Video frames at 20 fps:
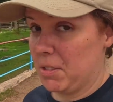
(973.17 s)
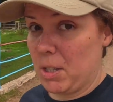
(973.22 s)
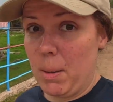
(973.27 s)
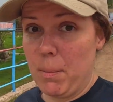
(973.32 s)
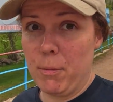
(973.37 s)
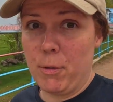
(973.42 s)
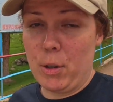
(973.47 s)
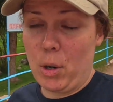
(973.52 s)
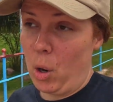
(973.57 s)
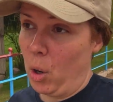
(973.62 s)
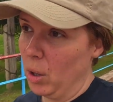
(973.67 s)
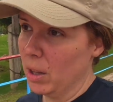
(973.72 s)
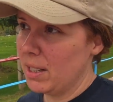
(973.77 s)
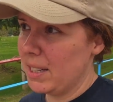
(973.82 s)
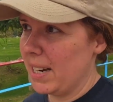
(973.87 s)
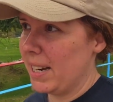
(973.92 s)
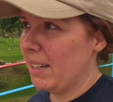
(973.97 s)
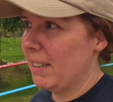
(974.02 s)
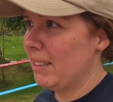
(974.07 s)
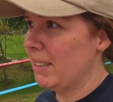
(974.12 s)
come for a
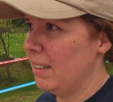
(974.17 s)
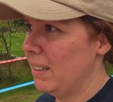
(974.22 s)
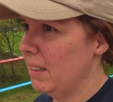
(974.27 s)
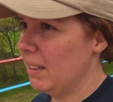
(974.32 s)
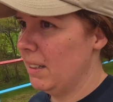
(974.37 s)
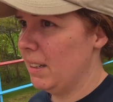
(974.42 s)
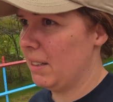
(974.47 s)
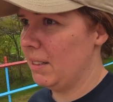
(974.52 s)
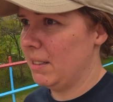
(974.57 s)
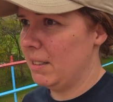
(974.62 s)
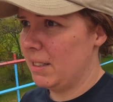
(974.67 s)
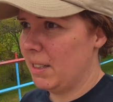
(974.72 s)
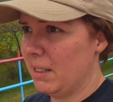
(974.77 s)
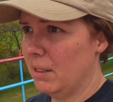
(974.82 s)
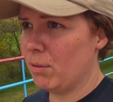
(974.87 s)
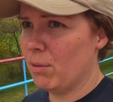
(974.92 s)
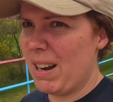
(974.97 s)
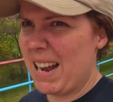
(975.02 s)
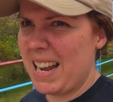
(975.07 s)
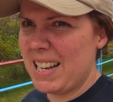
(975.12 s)
holiday and
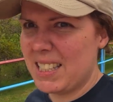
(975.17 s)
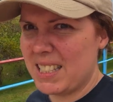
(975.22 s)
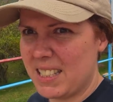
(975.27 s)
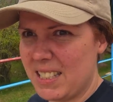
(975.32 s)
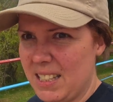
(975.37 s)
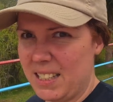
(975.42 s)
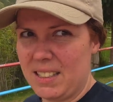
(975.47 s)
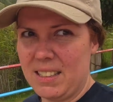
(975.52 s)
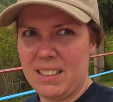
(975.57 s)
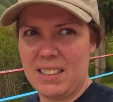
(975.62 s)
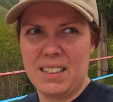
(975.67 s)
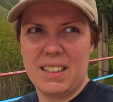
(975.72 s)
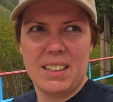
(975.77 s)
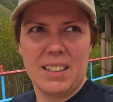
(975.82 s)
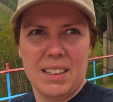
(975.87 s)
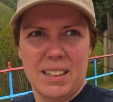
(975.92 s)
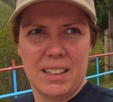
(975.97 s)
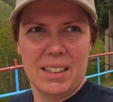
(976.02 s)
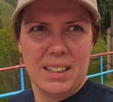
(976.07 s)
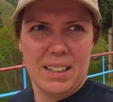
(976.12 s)
rest and
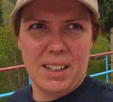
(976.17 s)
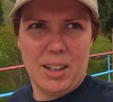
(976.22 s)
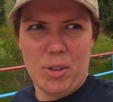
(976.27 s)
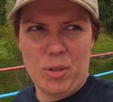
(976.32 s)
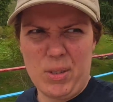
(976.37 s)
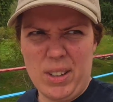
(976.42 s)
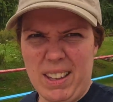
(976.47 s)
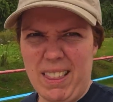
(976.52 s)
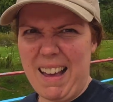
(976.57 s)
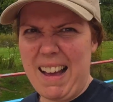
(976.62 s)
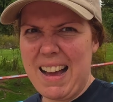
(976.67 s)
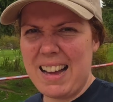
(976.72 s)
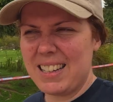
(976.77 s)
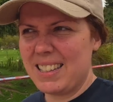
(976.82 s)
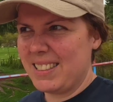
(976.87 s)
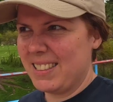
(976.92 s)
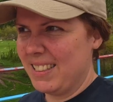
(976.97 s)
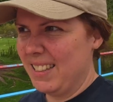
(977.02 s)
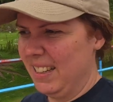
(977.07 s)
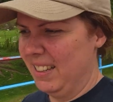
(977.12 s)

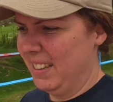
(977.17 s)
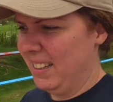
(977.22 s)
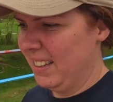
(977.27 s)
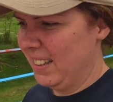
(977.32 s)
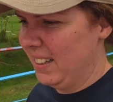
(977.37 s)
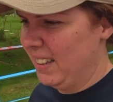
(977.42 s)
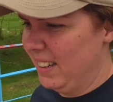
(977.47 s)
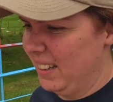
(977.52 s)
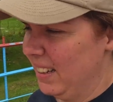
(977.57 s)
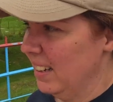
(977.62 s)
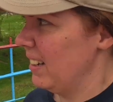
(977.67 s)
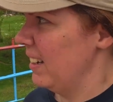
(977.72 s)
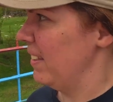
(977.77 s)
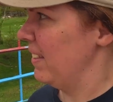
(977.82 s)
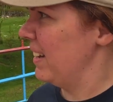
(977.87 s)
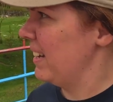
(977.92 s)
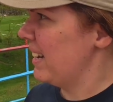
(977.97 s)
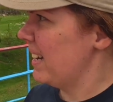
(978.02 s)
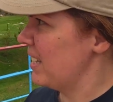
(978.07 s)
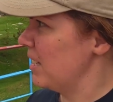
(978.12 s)
relax and
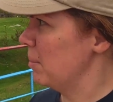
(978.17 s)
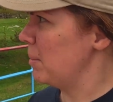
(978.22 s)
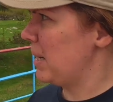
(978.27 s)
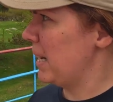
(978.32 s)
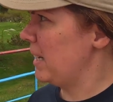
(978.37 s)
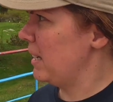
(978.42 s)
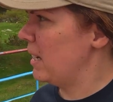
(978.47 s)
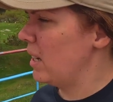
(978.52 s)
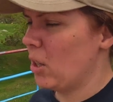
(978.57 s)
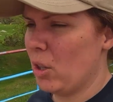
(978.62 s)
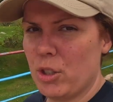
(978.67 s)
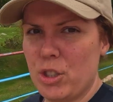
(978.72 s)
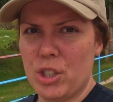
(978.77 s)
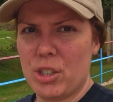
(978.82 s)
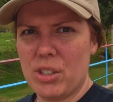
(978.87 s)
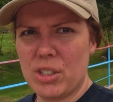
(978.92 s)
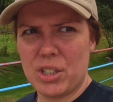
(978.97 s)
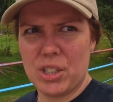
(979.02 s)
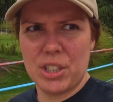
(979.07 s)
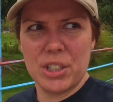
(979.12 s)
then get some
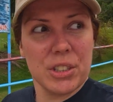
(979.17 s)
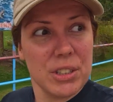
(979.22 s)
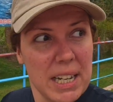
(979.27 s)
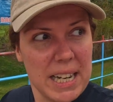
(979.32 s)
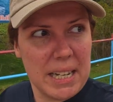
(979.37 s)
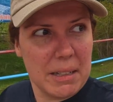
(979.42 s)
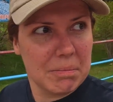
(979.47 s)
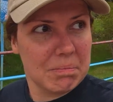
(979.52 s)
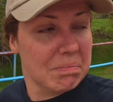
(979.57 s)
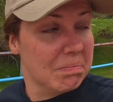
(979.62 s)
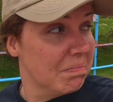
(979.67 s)
gynecological surgery.